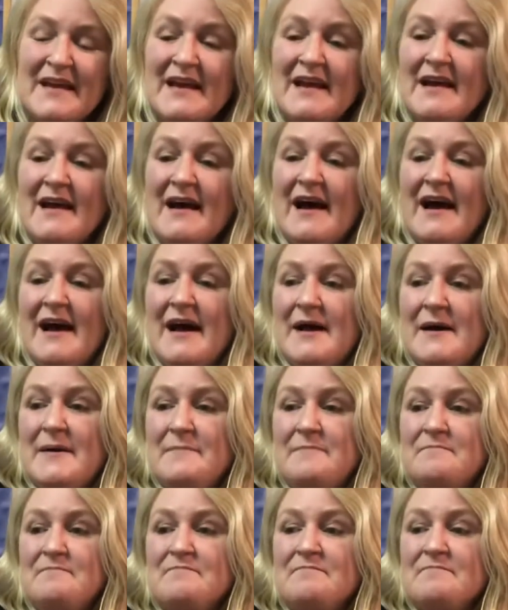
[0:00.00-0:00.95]

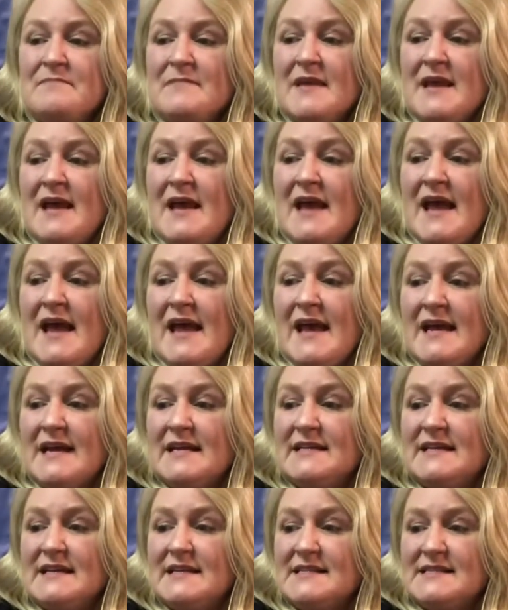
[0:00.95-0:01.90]
And
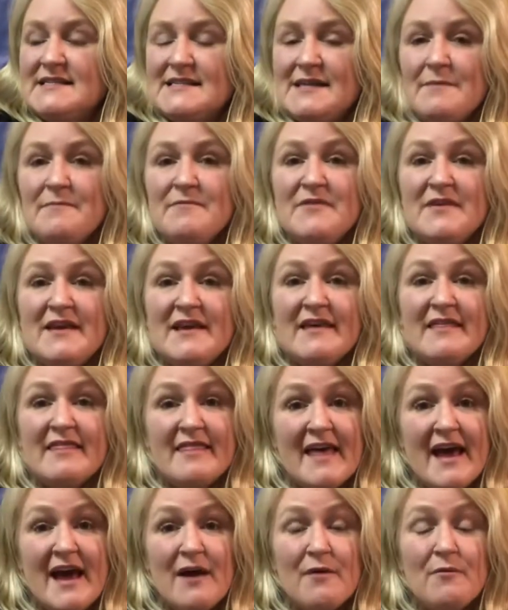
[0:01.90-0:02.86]
it's something
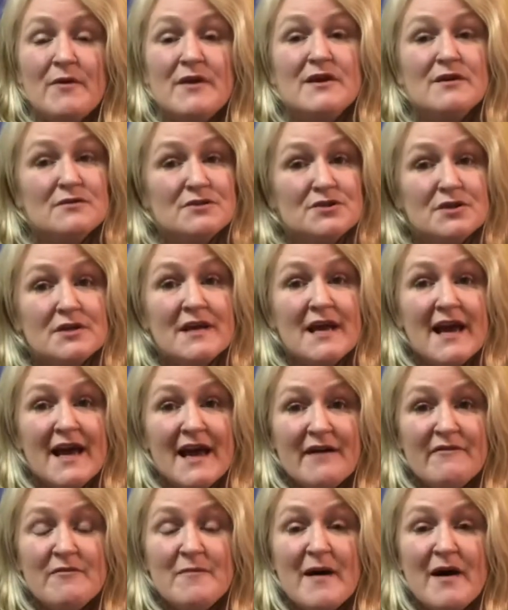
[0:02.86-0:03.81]
that we usually
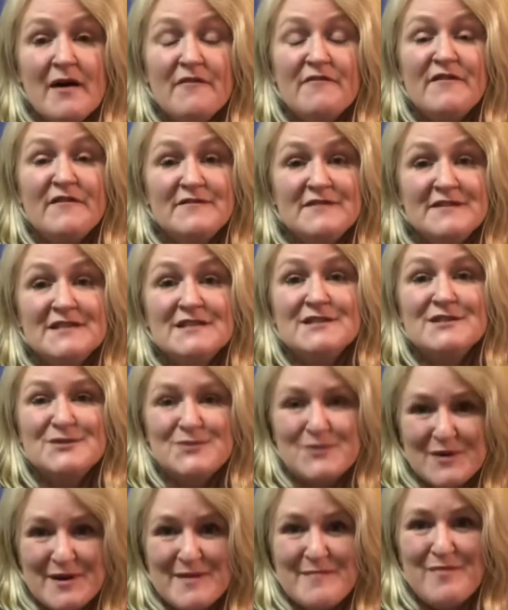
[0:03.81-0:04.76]
have about 15 to
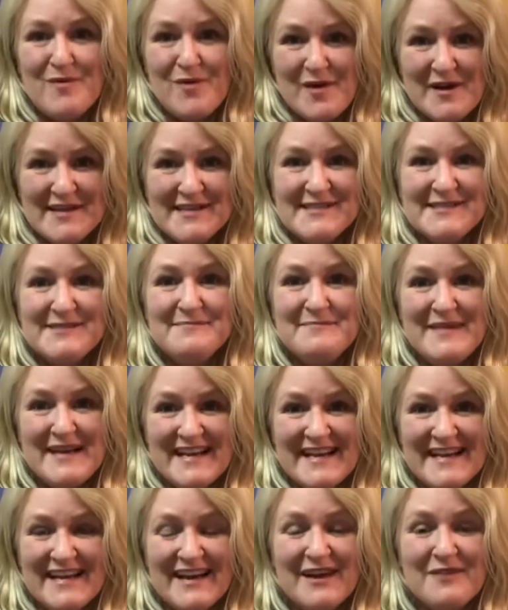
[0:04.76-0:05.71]
20 boys
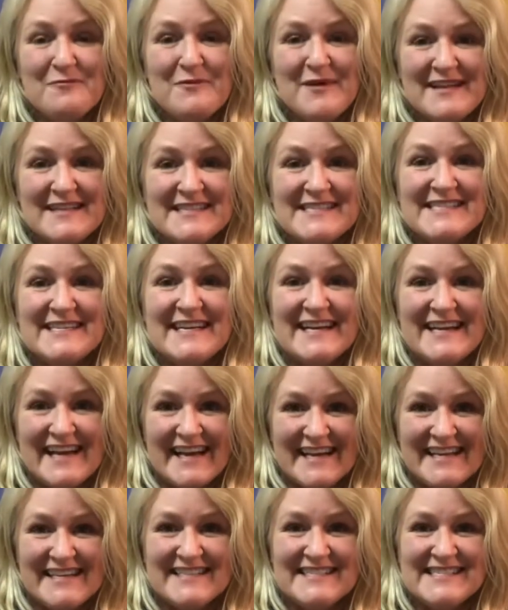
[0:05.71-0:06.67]
meeting on Wednesday
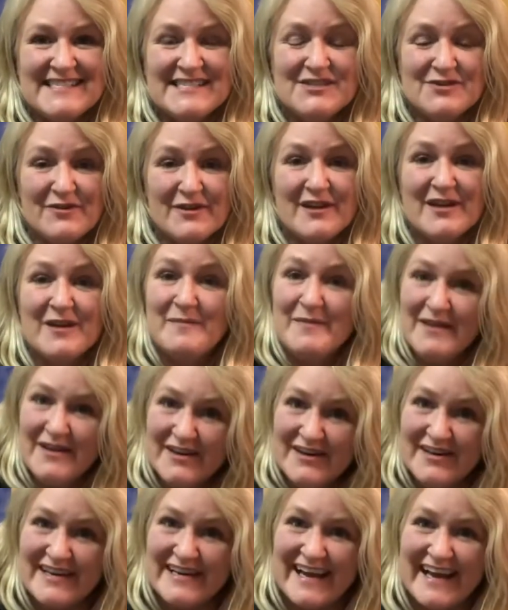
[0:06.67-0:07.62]
nights during
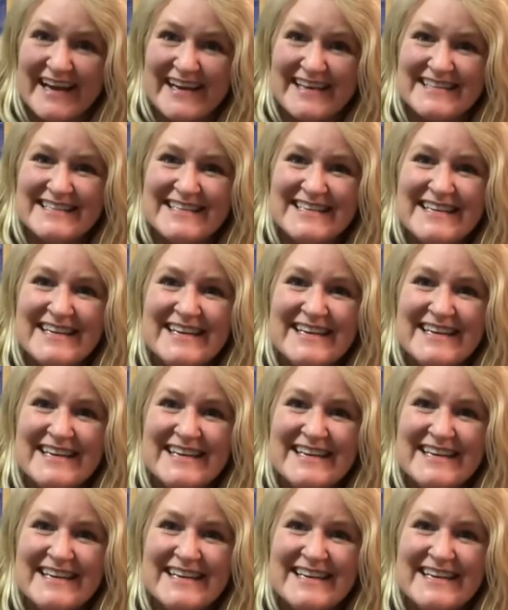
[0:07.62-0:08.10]
community night.